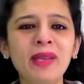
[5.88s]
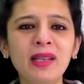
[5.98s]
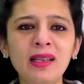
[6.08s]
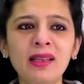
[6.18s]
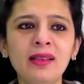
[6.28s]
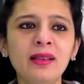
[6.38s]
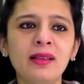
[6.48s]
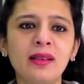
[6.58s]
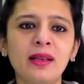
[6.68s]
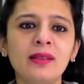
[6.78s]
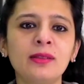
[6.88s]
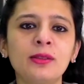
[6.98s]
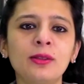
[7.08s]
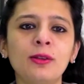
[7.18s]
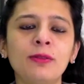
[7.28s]
million tons
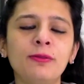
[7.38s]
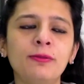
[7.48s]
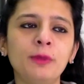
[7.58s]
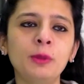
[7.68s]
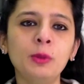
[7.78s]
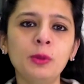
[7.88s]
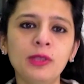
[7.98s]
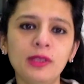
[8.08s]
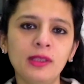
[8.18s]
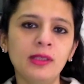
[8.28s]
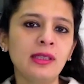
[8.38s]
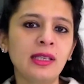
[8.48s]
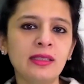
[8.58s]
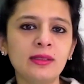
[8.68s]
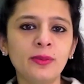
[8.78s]
of food
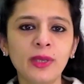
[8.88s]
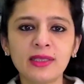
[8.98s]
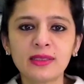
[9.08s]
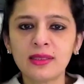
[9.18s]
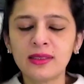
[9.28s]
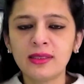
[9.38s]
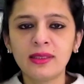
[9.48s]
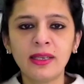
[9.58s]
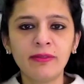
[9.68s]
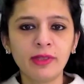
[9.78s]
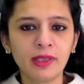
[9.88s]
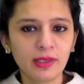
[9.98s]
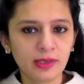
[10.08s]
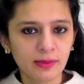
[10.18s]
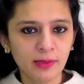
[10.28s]
that is wasted every
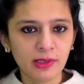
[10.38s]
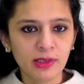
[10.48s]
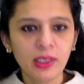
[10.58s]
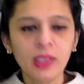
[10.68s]
Christmas.